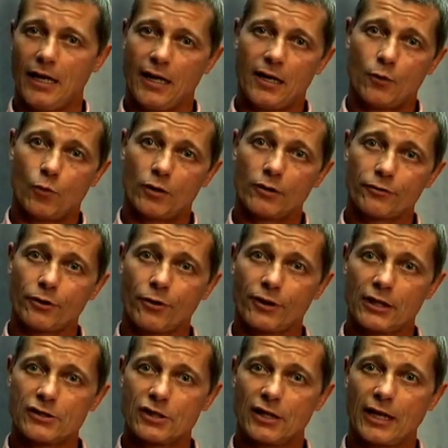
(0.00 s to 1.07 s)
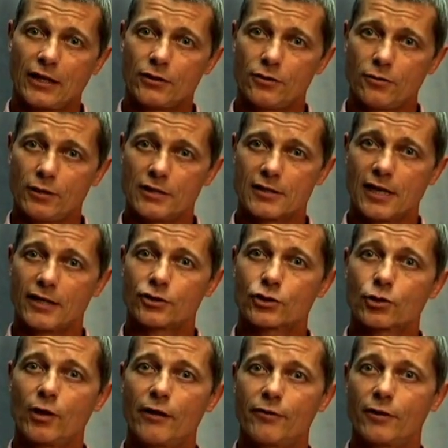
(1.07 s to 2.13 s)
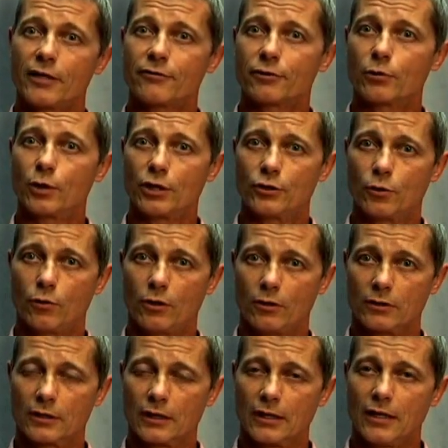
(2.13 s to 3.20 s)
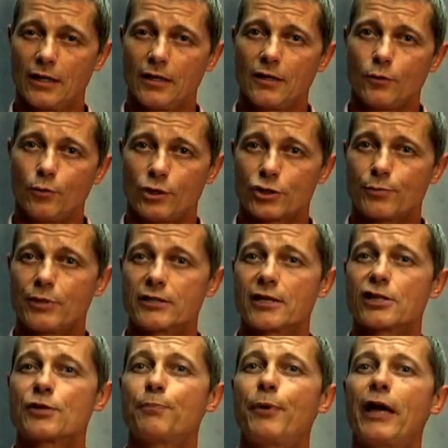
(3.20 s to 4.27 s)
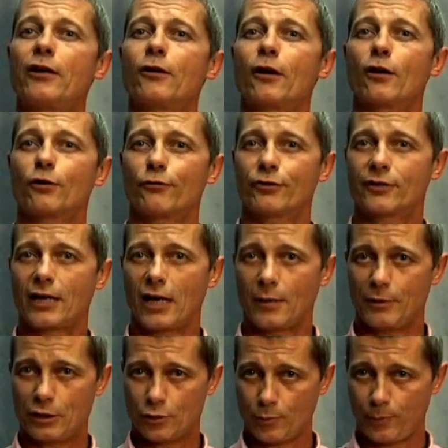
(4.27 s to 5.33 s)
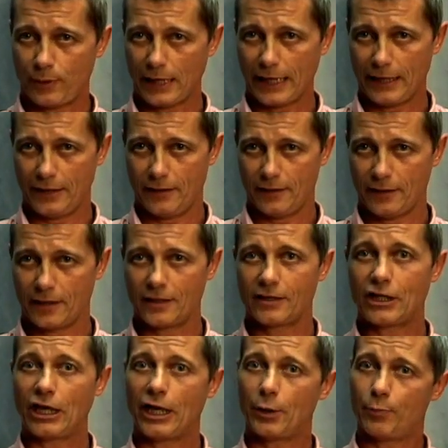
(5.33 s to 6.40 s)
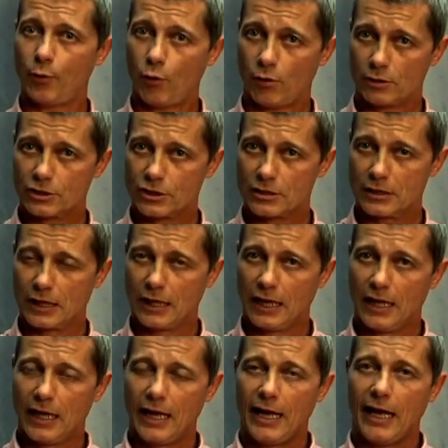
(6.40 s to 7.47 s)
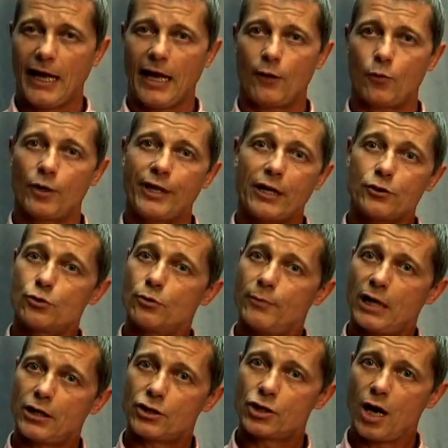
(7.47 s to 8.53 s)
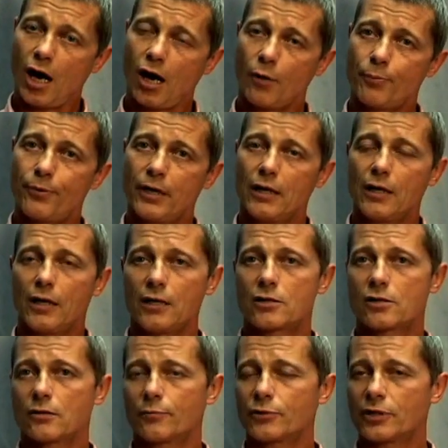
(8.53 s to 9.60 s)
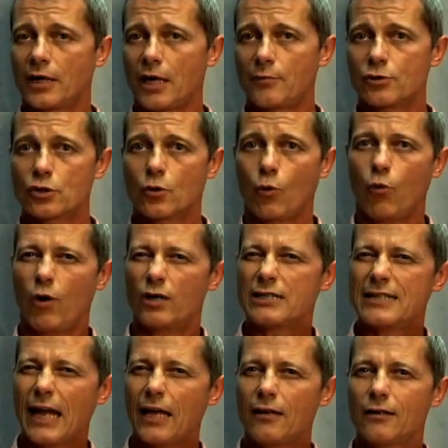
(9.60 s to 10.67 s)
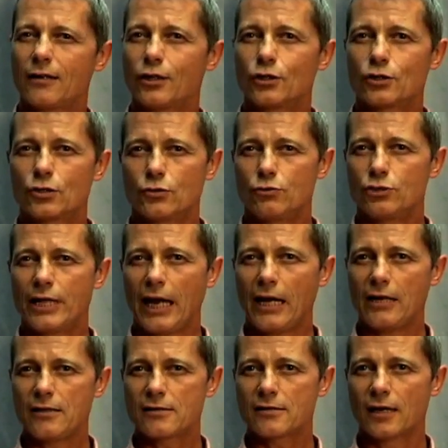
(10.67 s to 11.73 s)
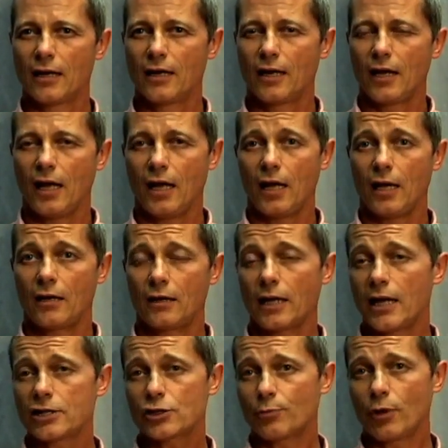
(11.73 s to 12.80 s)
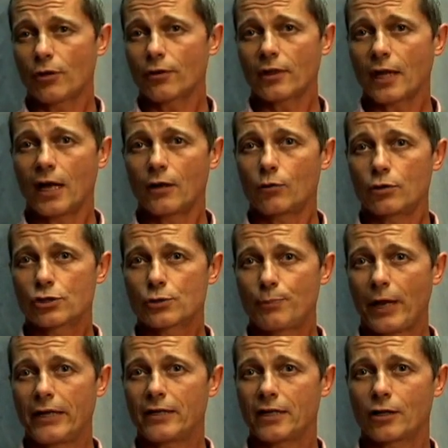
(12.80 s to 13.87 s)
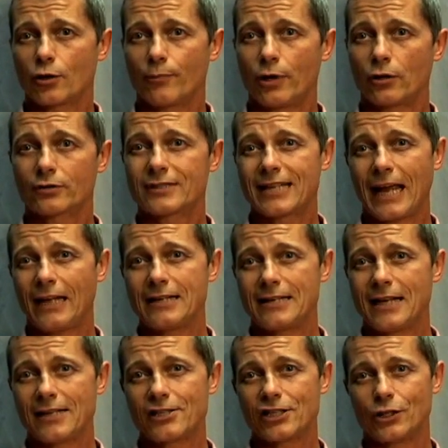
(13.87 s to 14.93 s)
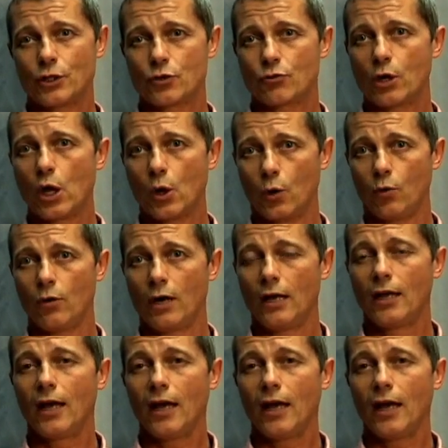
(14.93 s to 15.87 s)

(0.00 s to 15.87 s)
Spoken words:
And one of the things that I do is I travel everywhere in the world, which means I spend a lot of time in the plane, in the airports. And when I do my job, it's sometimes 1 day, 2 days, and last month I was spending about 10 days in a row